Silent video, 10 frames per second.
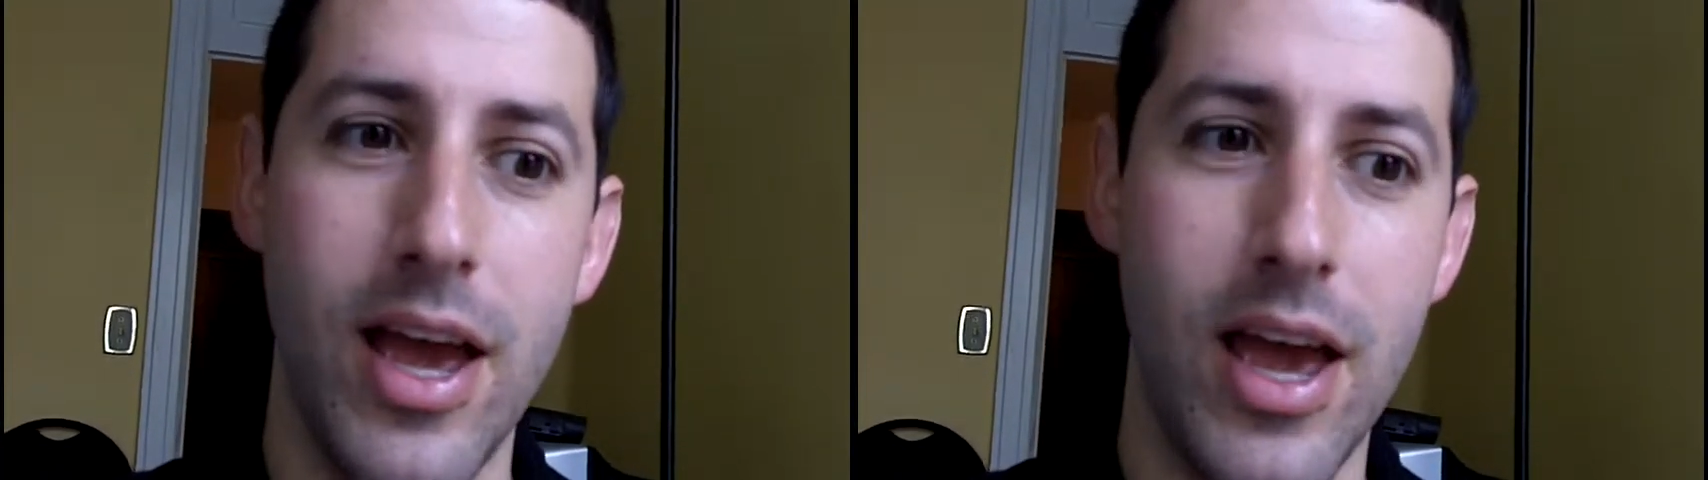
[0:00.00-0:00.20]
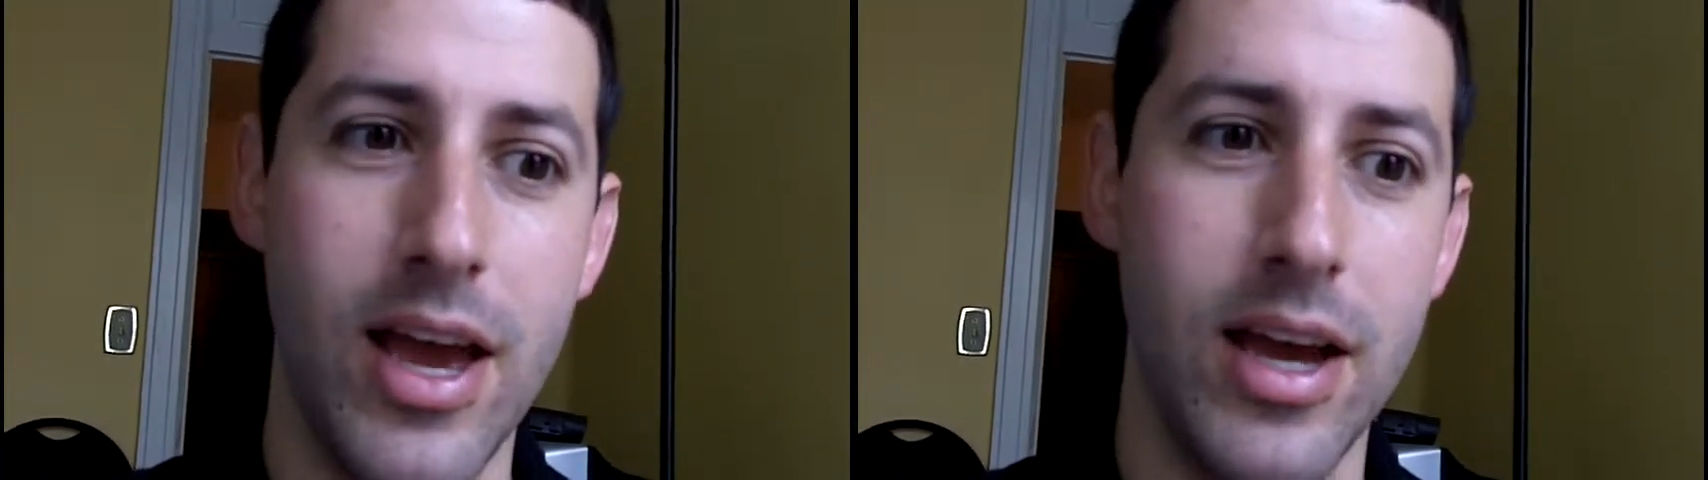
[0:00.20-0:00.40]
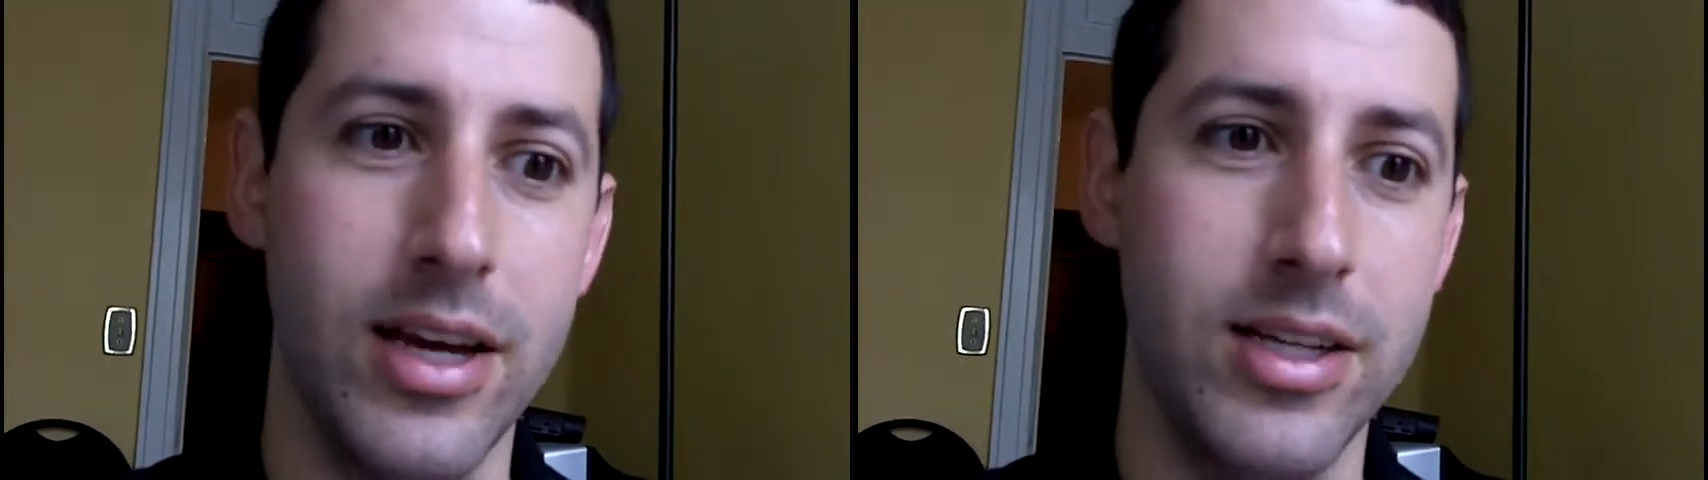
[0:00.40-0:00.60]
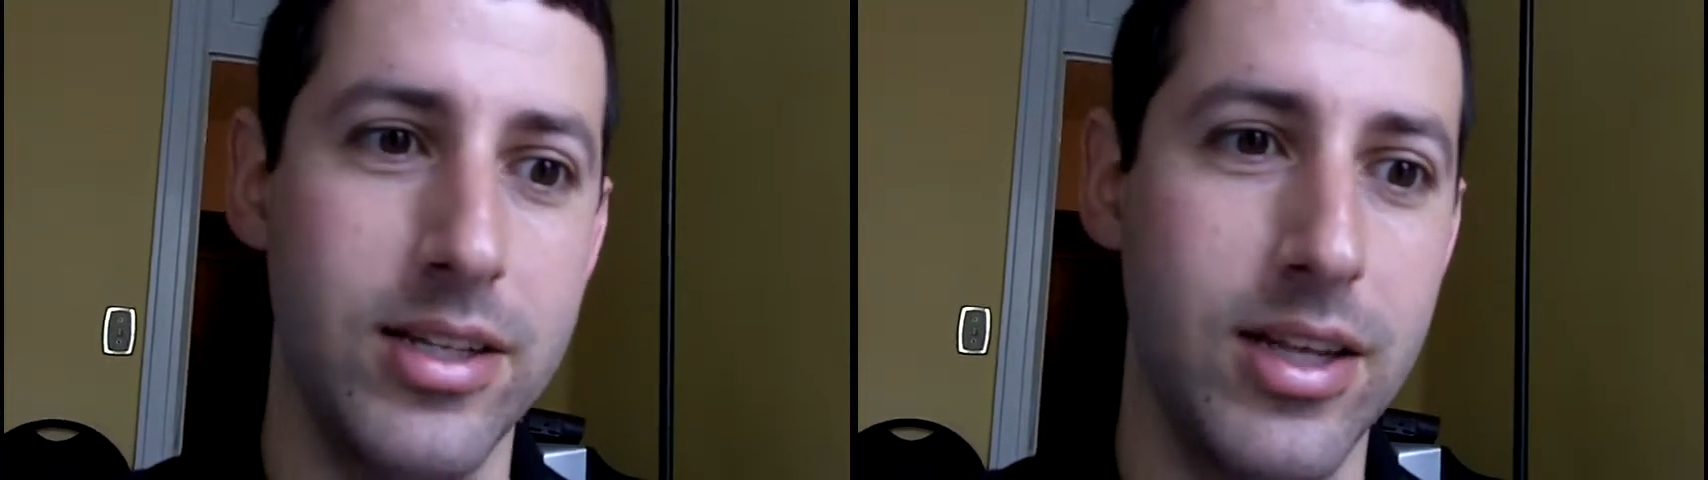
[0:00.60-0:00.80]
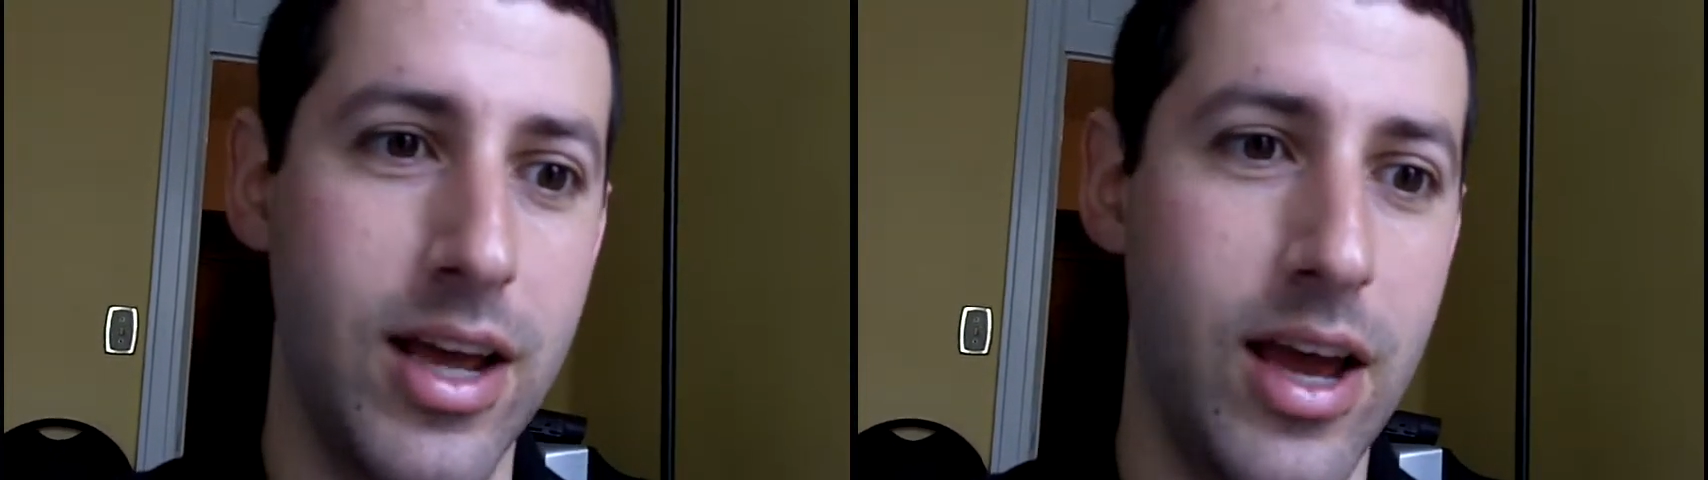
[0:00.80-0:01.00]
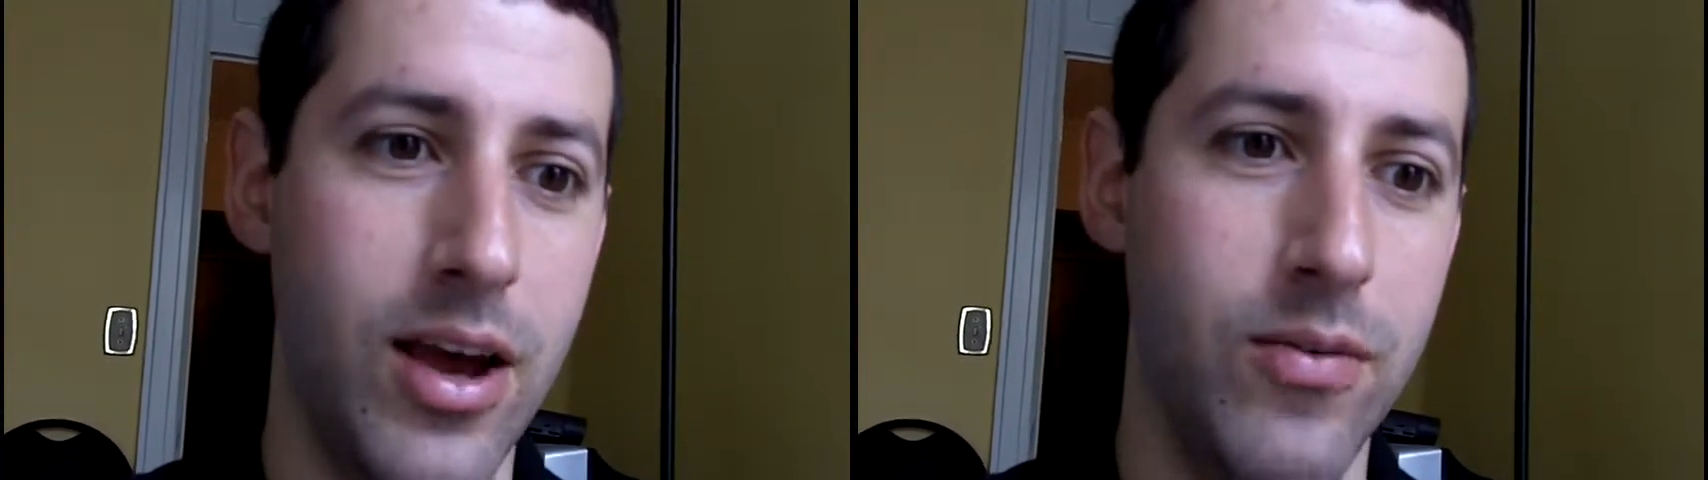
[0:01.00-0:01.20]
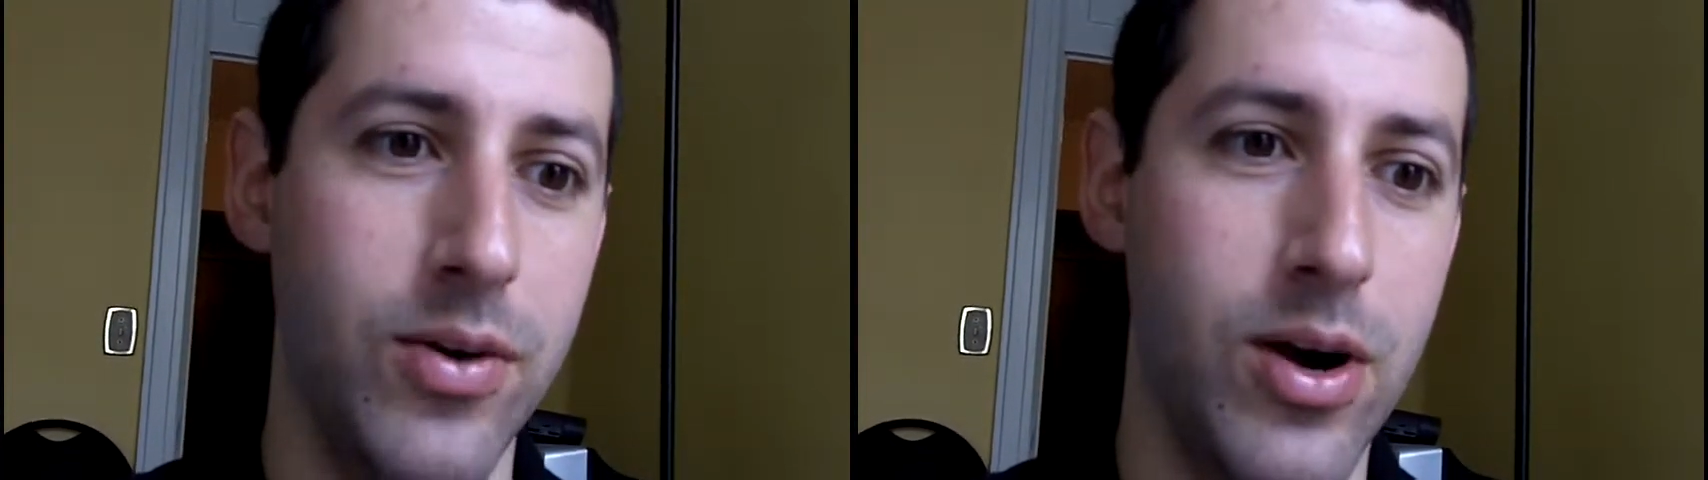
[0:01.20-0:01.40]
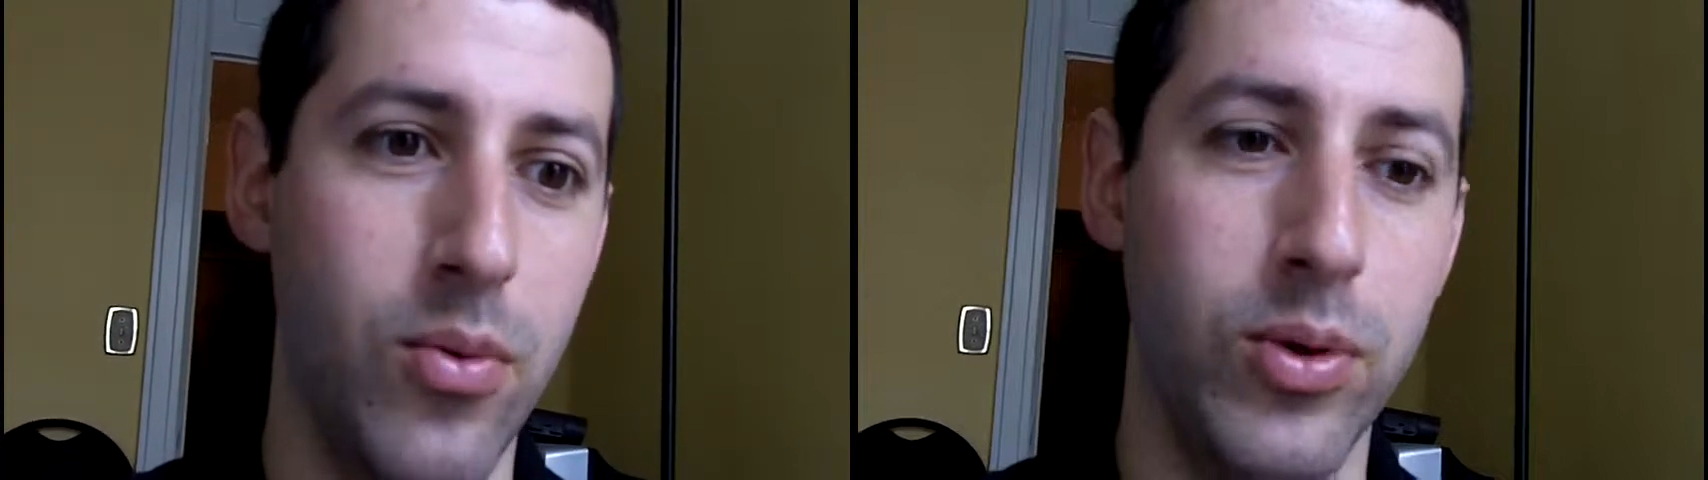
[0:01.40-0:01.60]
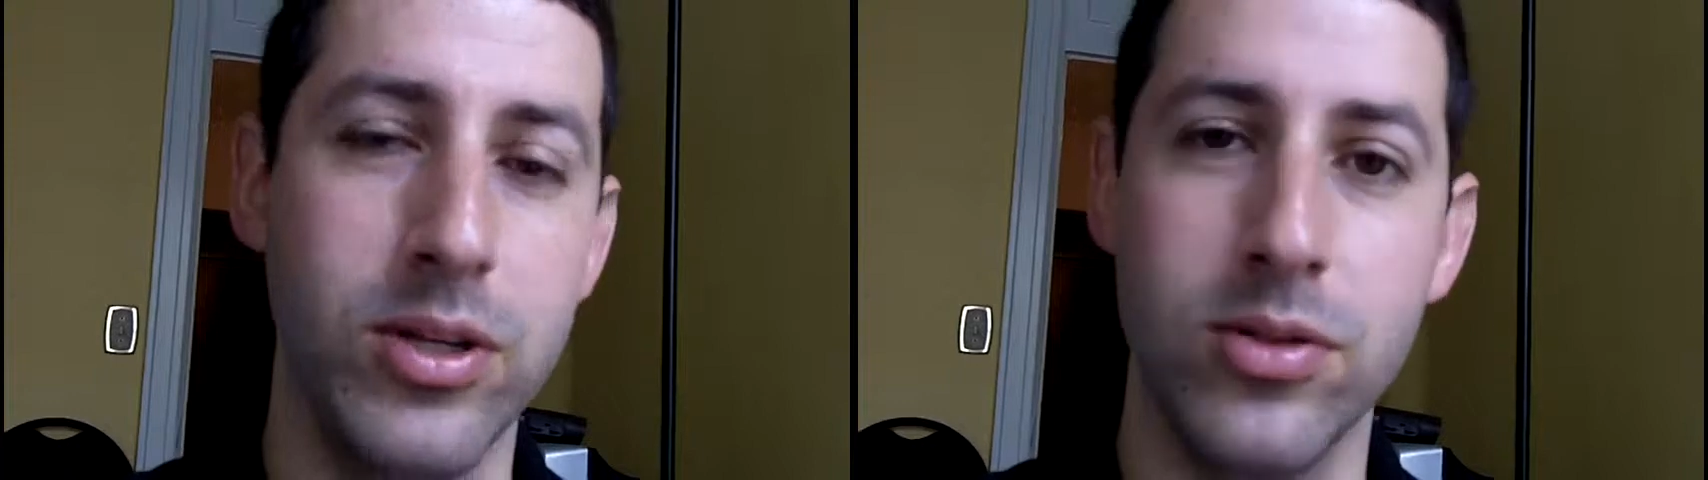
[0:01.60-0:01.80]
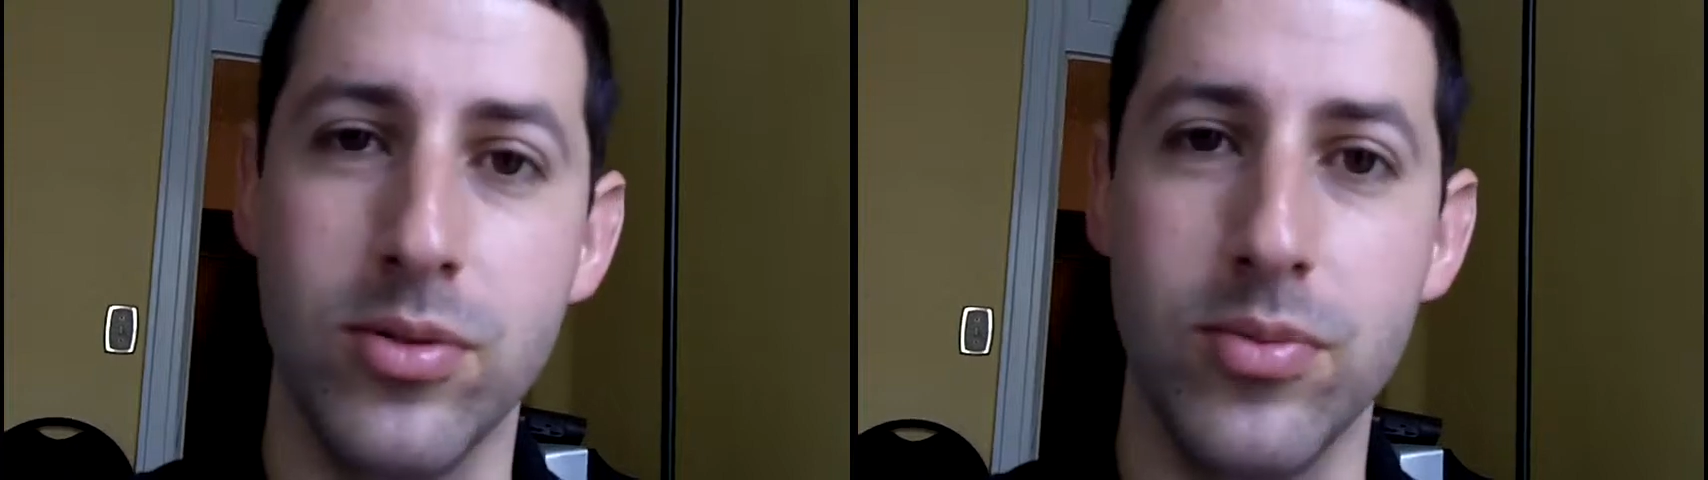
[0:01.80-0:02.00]
and then I have
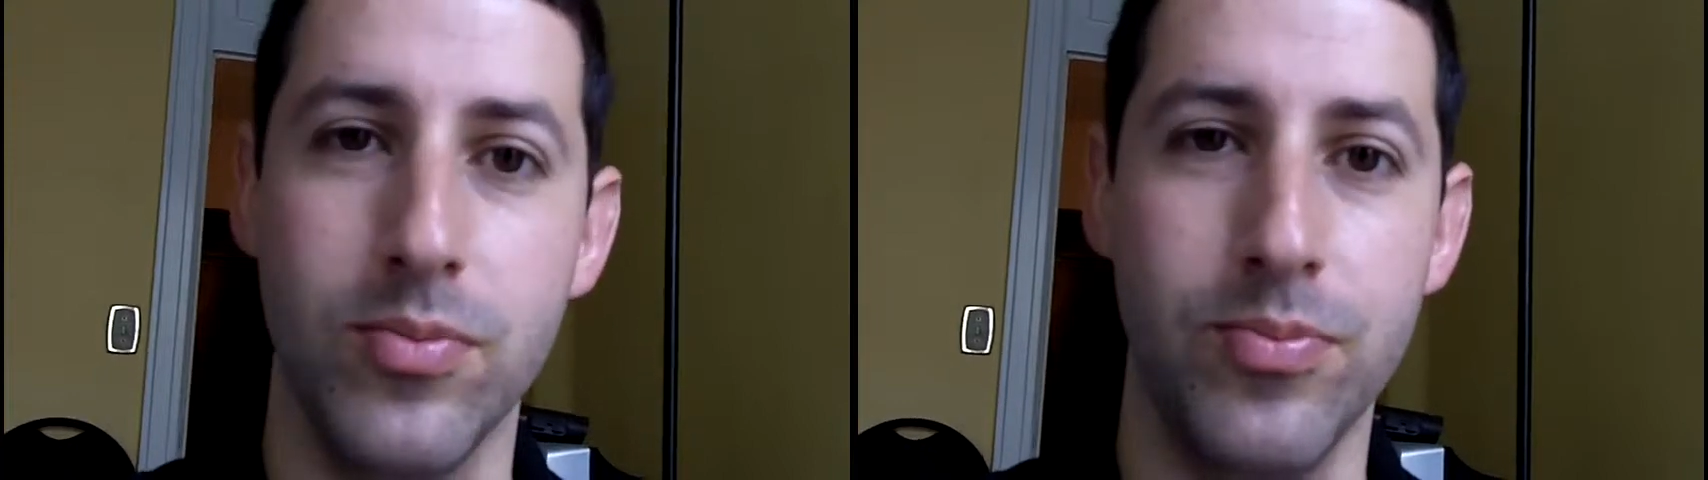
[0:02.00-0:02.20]
Windows